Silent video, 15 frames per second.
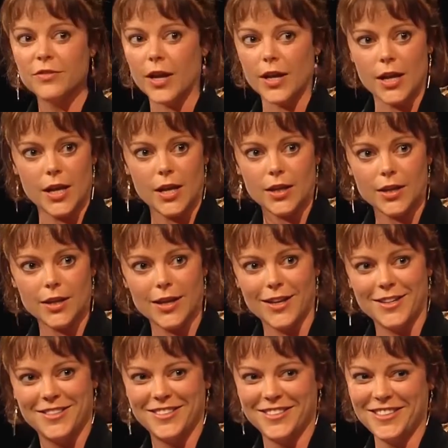funny.
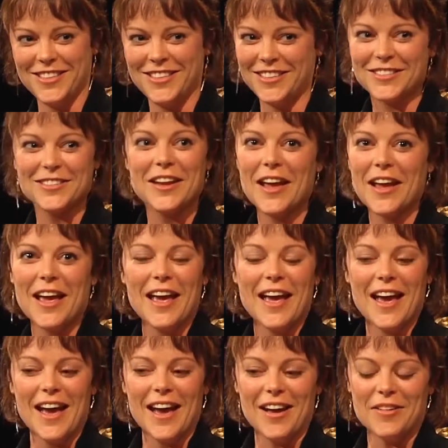Just,
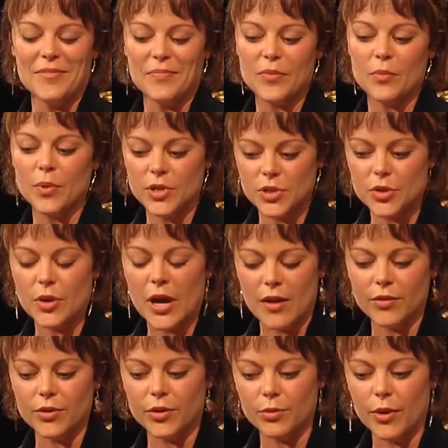we do
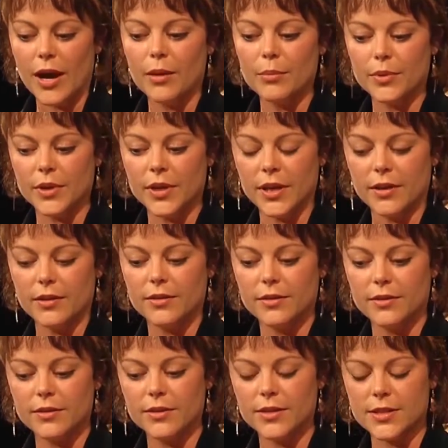have a good rap in
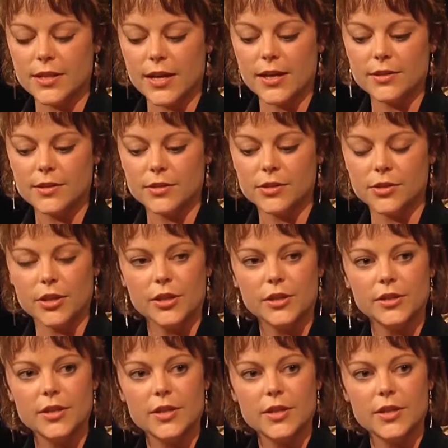the States, it's true.